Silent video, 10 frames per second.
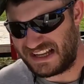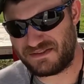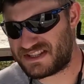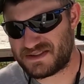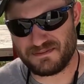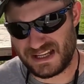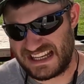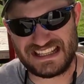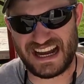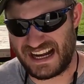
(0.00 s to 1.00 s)
If it's just
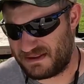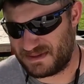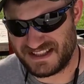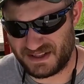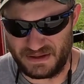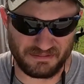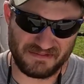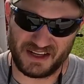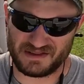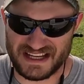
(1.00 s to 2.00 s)
me tied up until
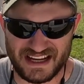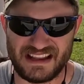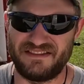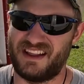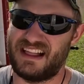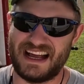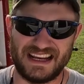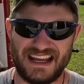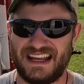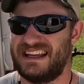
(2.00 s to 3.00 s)
10, 11 o'clock
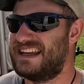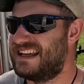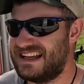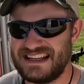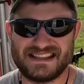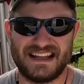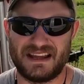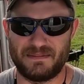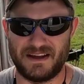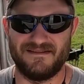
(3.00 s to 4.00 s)
at night, that's not
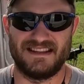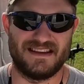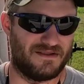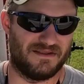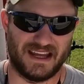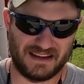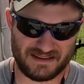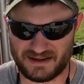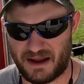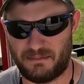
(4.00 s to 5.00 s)
that big of a deal. Like,
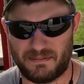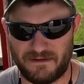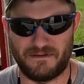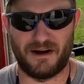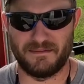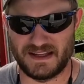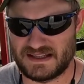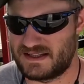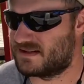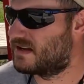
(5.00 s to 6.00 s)
I farm,
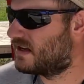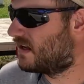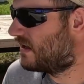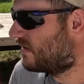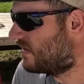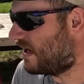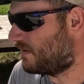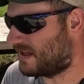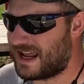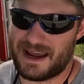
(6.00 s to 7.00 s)
that's just the
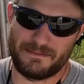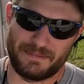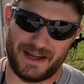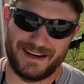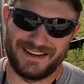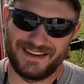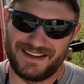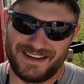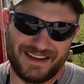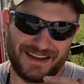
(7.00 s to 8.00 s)
name of the game. But
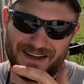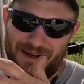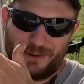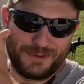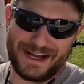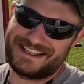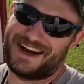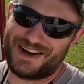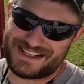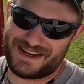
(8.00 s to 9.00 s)
we got
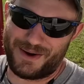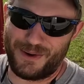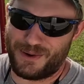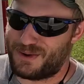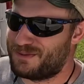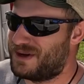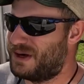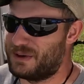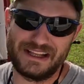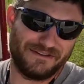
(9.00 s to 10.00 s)
dogs at home.
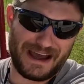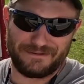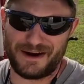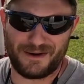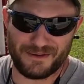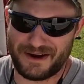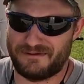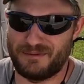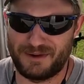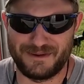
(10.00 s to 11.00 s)
We live half an hour away
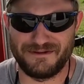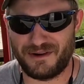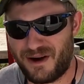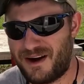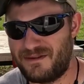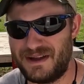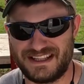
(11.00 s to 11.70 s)
from where we farm.